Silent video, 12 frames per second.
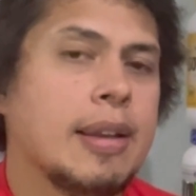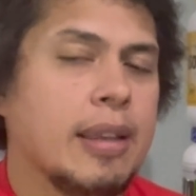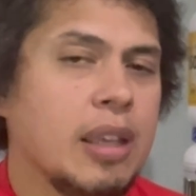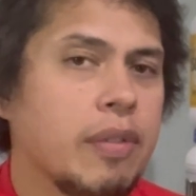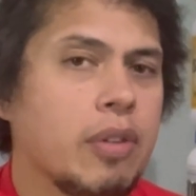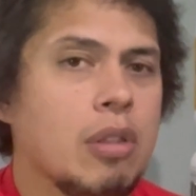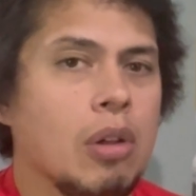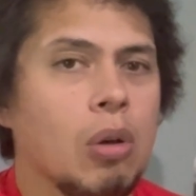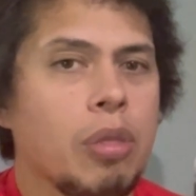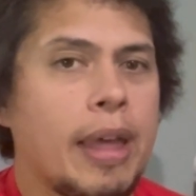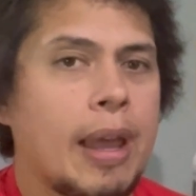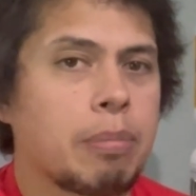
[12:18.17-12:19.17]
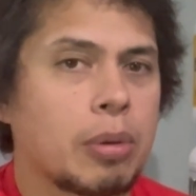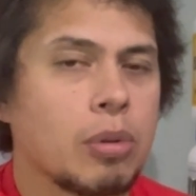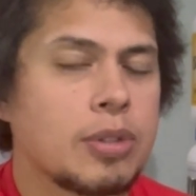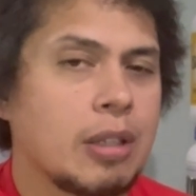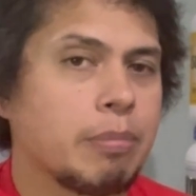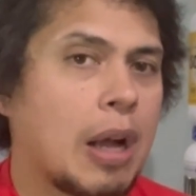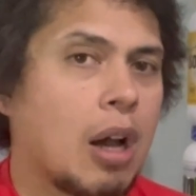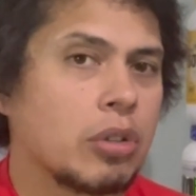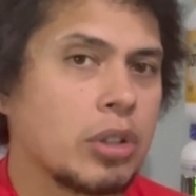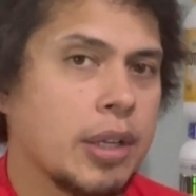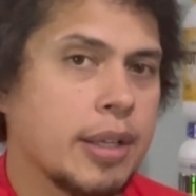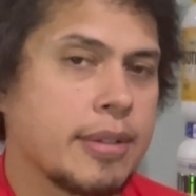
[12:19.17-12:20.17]
Even though that protein
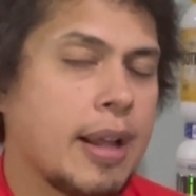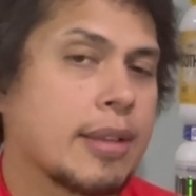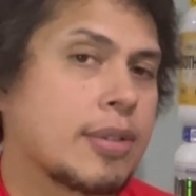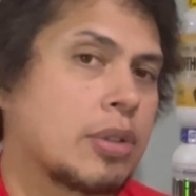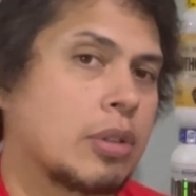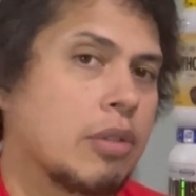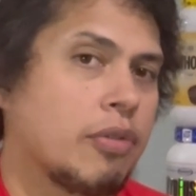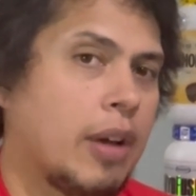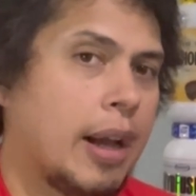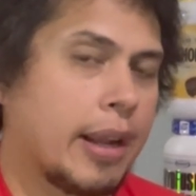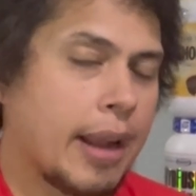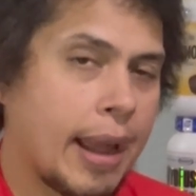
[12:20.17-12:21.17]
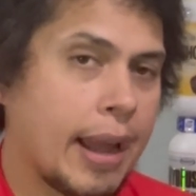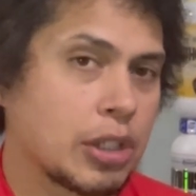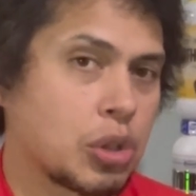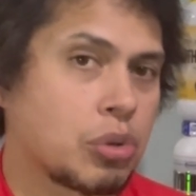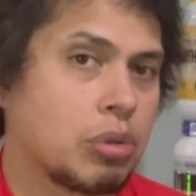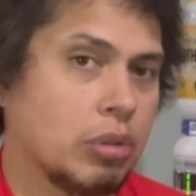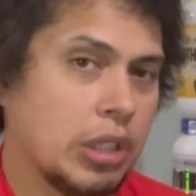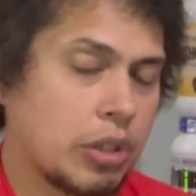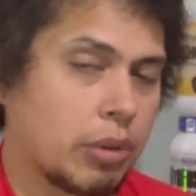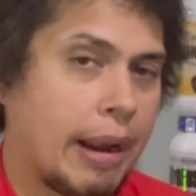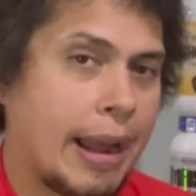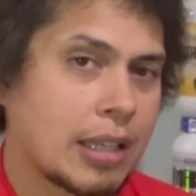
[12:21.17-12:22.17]
powder is not certified as truly
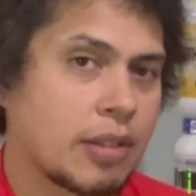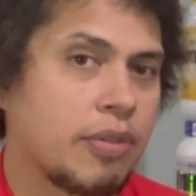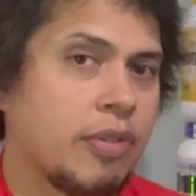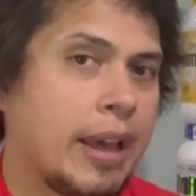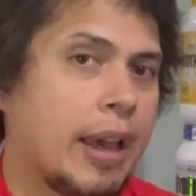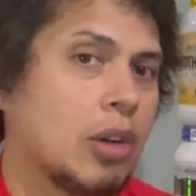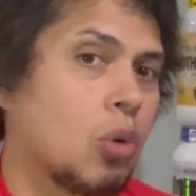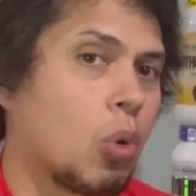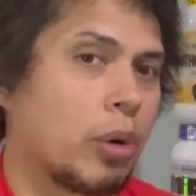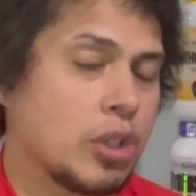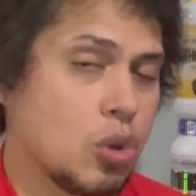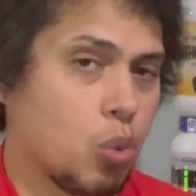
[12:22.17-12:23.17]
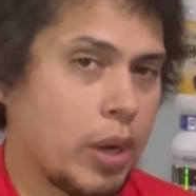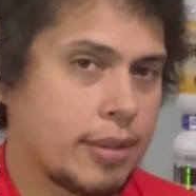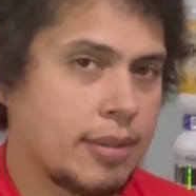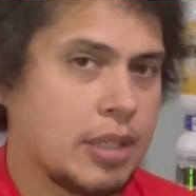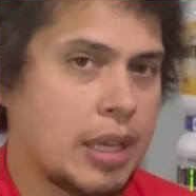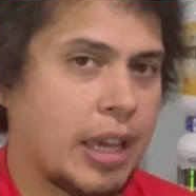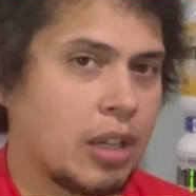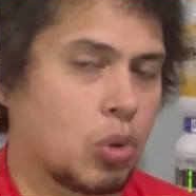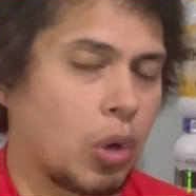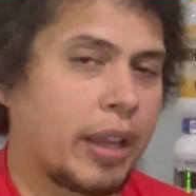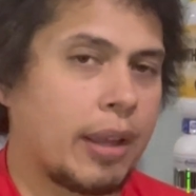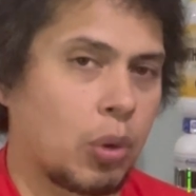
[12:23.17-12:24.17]
grass-fed or
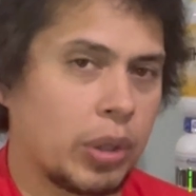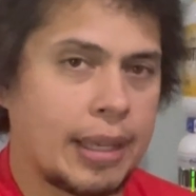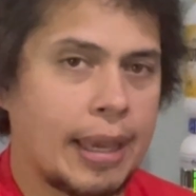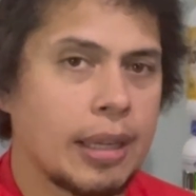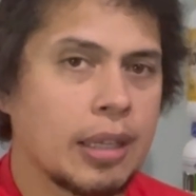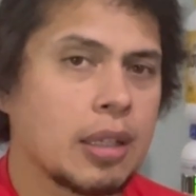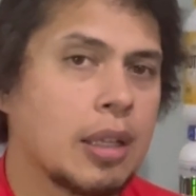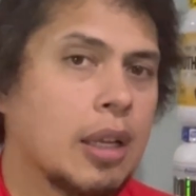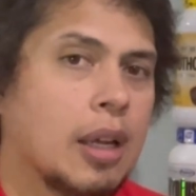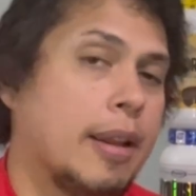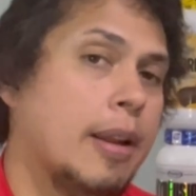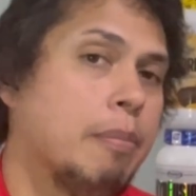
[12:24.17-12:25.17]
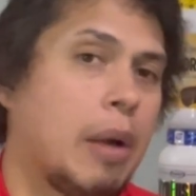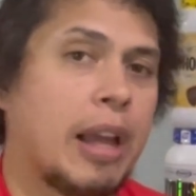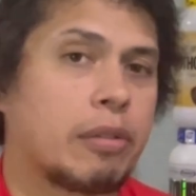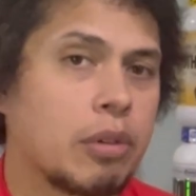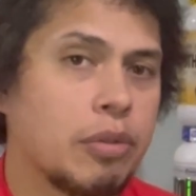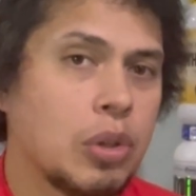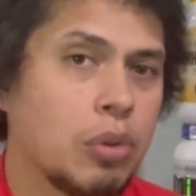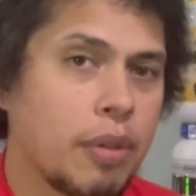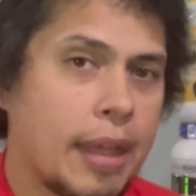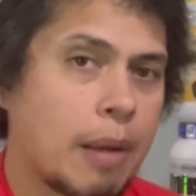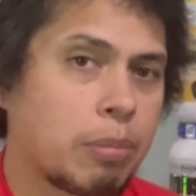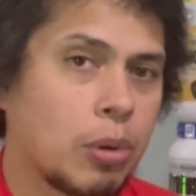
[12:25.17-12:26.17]
USDA Organic, in my review of
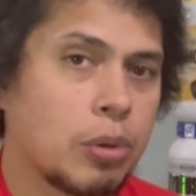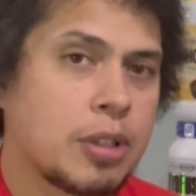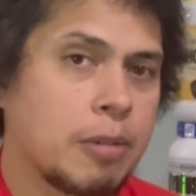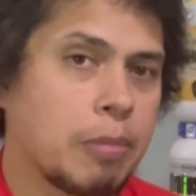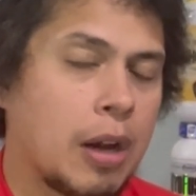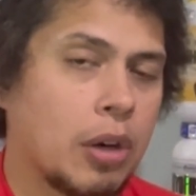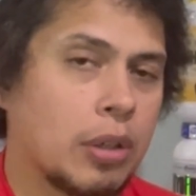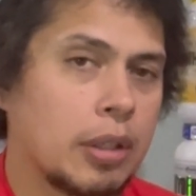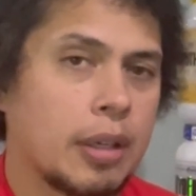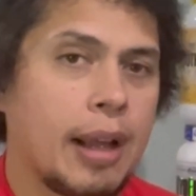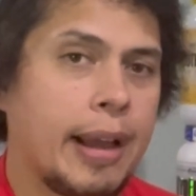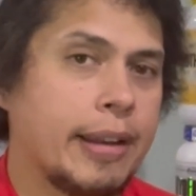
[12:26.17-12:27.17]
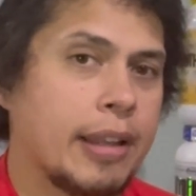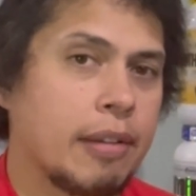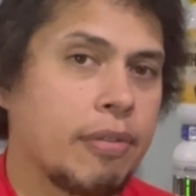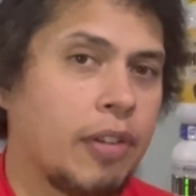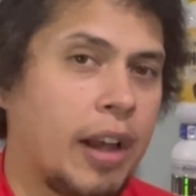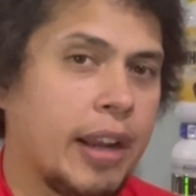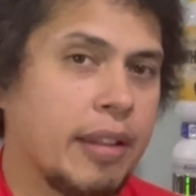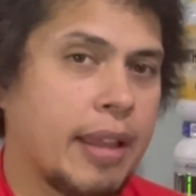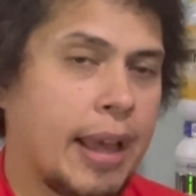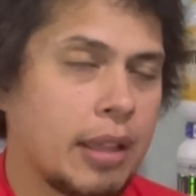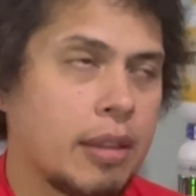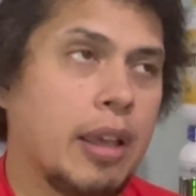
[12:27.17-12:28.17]
that protein powder, I did find
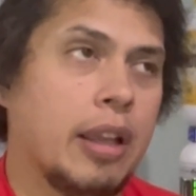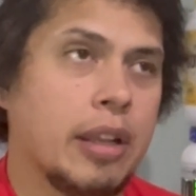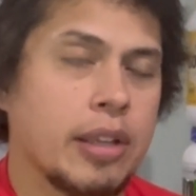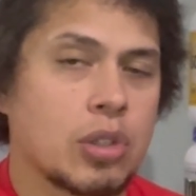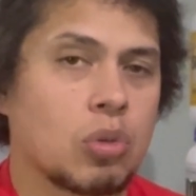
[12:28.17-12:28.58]
that it is